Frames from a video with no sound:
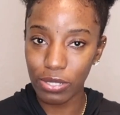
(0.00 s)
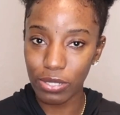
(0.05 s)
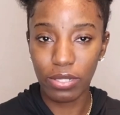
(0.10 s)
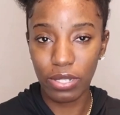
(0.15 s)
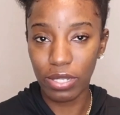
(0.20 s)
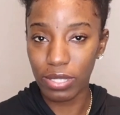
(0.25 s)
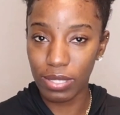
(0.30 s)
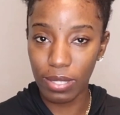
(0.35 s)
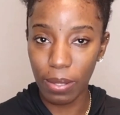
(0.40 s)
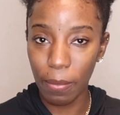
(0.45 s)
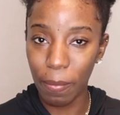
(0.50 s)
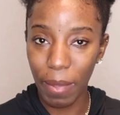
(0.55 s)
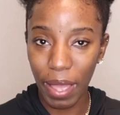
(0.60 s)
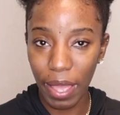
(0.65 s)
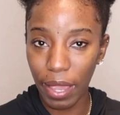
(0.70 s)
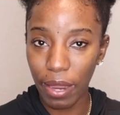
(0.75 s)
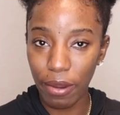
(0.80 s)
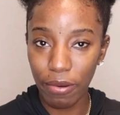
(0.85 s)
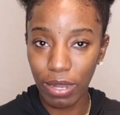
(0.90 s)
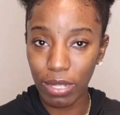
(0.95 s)
just to
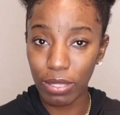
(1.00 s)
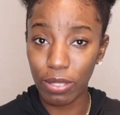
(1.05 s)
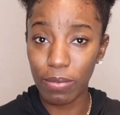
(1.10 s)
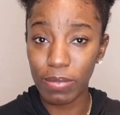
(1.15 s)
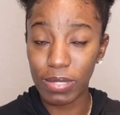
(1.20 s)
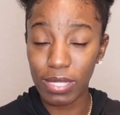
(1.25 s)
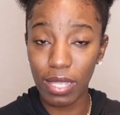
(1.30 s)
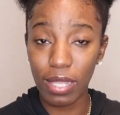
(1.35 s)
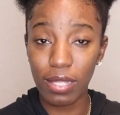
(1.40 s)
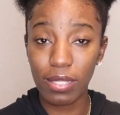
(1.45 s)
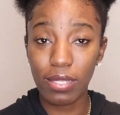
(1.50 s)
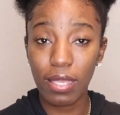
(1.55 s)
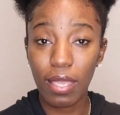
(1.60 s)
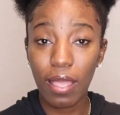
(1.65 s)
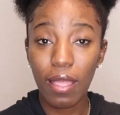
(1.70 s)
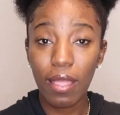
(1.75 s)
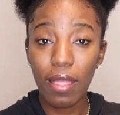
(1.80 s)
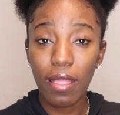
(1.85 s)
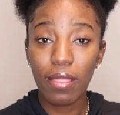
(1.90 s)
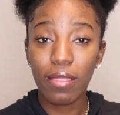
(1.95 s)
buy a random set.
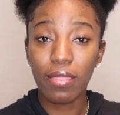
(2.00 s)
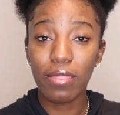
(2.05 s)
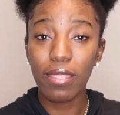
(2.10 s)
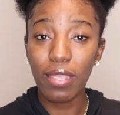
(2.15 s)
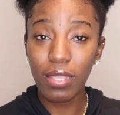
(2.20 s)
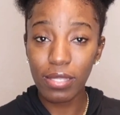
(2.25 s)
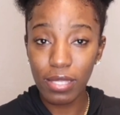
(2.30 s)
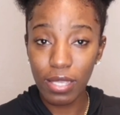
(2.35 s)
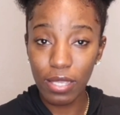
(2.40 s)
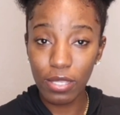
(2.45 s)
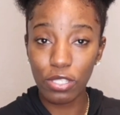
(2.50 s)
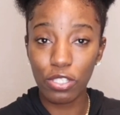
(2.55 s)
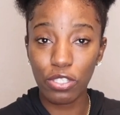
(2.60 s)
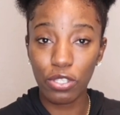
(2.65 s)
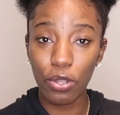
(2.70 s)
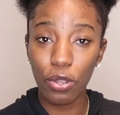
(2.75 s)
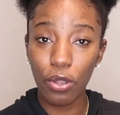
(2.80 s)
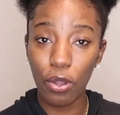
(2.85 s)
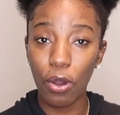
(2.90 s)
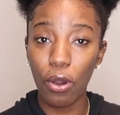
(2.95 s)
This is
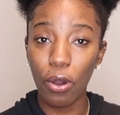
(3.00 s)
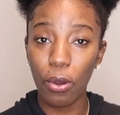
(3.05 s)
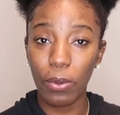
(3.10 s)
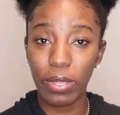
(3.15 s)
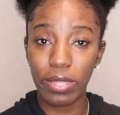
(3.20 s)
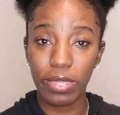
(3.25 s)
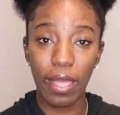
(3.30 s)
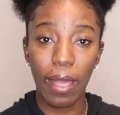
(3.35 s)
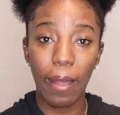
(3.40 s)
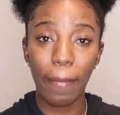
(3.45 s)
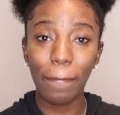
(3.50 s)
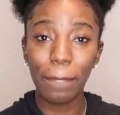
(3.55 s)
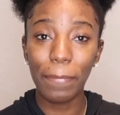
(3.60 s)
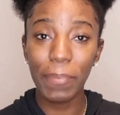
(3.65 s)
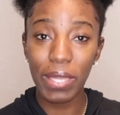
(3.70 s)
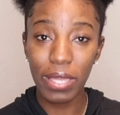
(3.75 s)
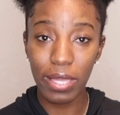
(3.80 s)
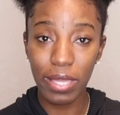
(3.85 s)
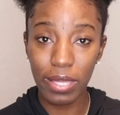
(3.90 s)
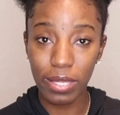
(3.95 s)
to go with a
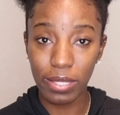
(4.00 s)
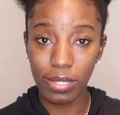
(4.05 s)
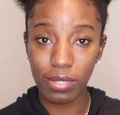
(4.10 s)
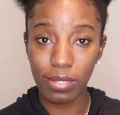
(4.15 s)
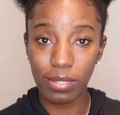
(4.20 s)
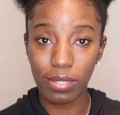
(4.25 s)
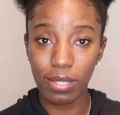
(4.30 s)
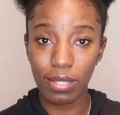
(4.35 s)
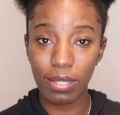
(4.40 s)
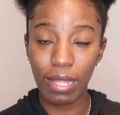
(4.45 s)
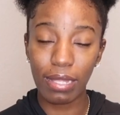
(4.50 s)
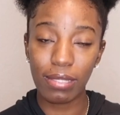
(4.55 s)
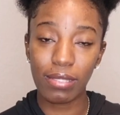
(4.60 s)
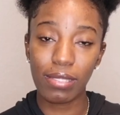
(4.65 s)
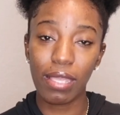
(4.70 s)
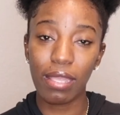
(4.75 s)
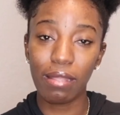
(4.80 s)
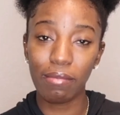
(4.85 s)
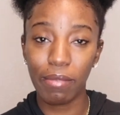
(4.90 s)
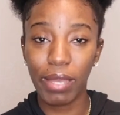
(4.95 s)
piece
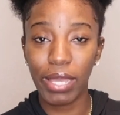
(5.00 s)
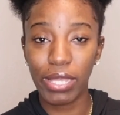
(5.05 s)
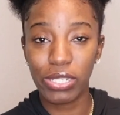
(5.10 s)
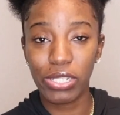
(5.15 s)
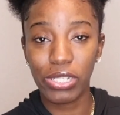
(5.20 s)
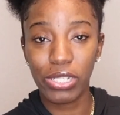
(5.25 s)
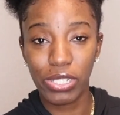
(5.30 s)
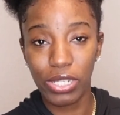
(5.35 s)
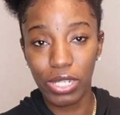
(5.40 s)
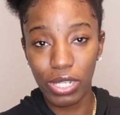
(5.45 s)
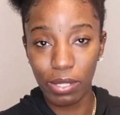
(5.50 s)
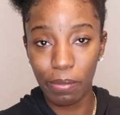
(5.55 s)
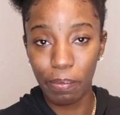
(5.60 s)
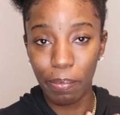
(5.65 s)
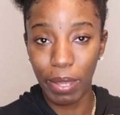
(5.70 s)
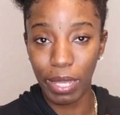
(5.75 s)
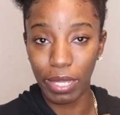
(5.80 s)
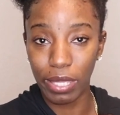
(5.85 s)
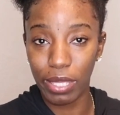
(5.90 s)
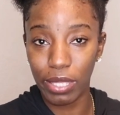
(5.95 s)
that's in my
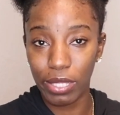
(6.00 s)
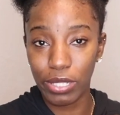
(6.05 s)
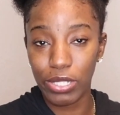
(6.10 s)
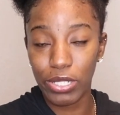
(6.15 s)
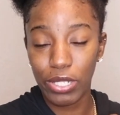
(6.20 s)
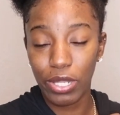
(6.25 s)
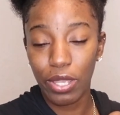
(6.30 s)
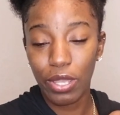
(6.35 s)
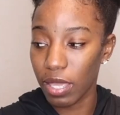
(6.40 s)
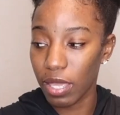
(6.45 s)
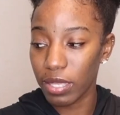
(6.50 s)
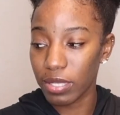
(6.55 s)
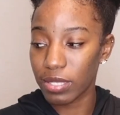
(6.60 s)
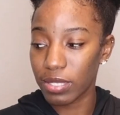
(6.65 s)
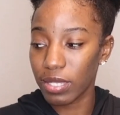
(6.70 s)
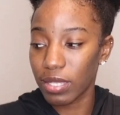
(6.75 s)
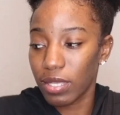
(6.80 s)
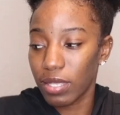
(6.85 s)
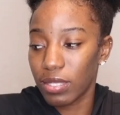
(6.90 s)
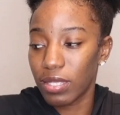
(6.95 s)
Shein package,
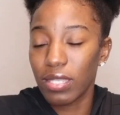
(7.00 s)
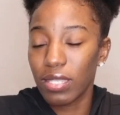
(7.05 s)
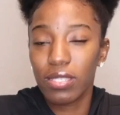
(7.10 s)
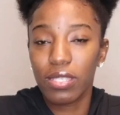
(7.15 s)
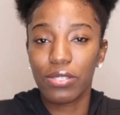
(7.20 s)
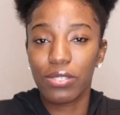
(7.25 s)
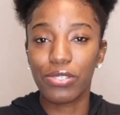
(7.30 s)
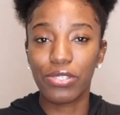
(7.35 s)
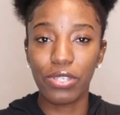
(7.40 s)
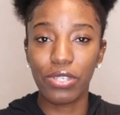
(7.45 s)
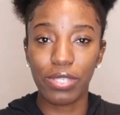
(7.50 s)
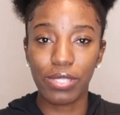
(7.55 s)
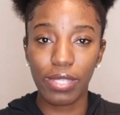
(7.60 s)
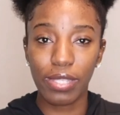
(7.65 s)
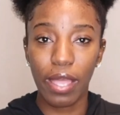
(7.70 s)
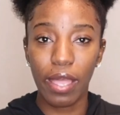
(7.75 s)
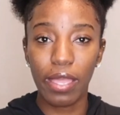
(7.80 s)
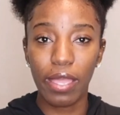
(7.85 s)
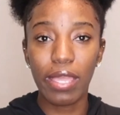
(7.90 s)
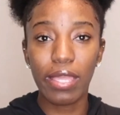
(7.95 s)
because this is
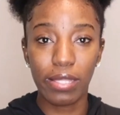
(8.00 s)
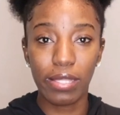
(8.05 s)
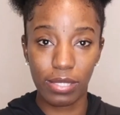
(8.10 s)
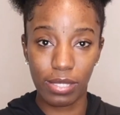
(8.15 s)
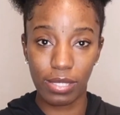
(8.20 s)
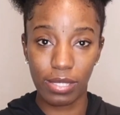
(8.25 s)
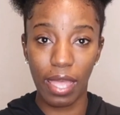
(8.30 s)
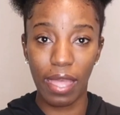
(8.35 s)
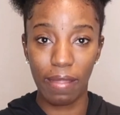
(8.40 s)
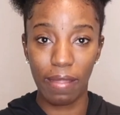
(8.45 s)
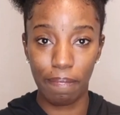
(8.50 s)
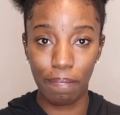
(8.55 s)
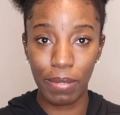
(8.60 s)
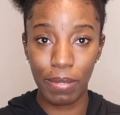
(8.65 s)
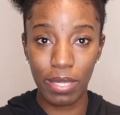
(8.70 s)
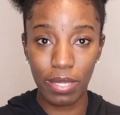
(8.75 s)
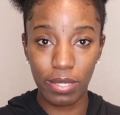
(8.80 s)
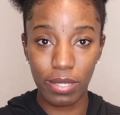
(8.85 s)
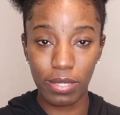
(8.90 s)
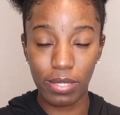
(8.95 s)
just an inside
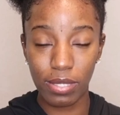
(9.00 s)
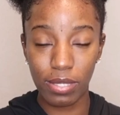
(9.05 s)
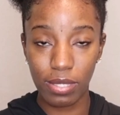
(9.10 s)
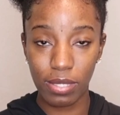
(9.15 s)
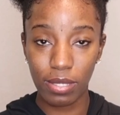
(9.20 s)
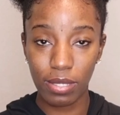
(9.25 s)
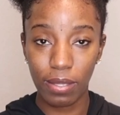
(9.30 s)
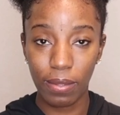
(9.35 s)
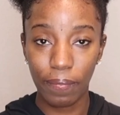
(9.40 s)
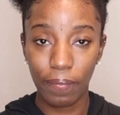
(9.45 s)
piece,